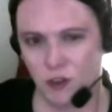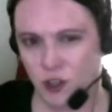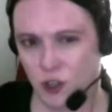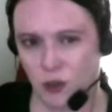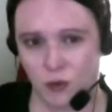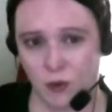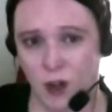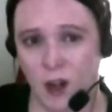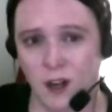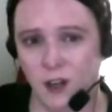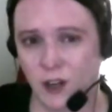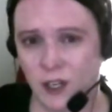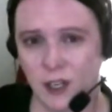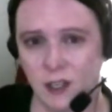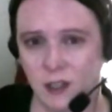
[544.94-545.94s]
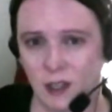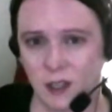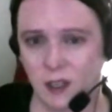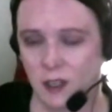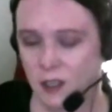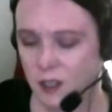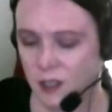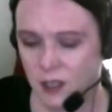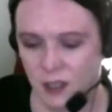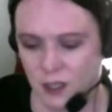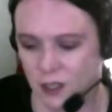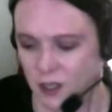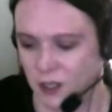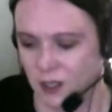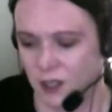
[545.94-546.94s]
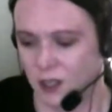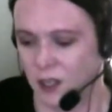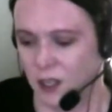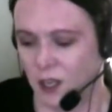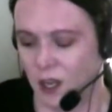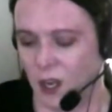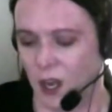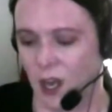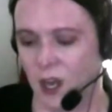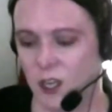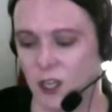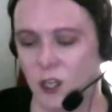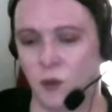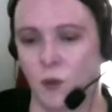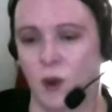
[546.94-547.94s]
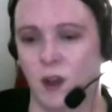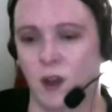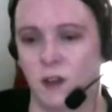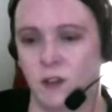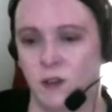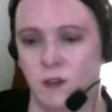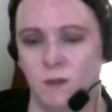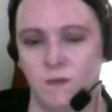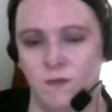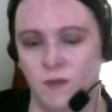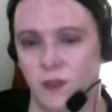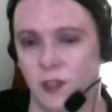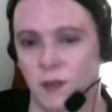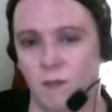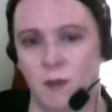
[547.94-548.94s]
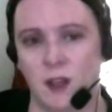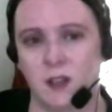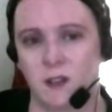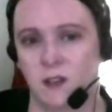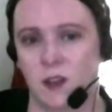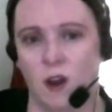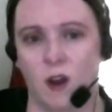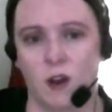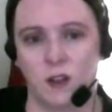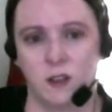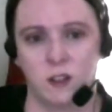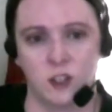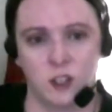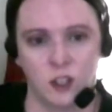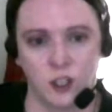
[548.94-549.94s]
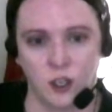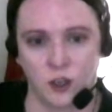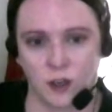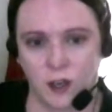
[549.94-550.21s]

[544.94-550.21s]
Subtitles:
or rock or anything, you want to exhaust your